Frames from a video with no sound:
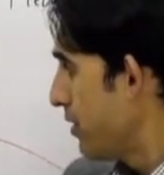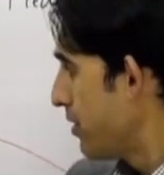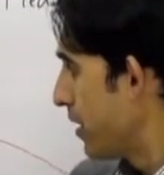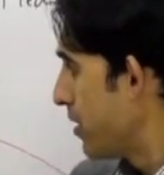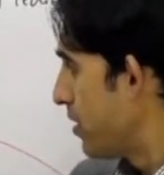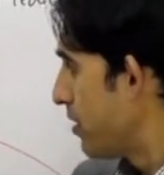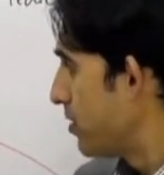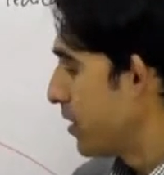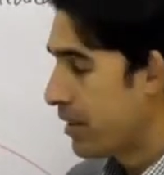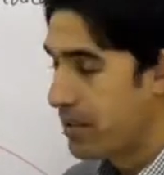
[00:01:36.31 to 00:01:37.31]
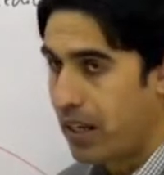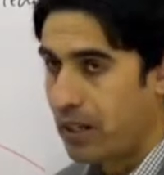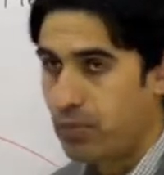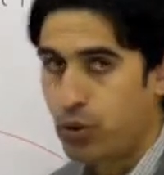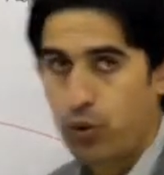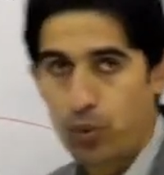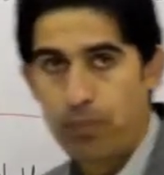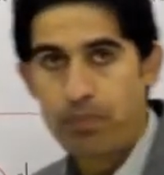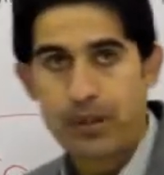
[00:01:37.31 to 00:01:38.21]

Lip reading: sentence type 2.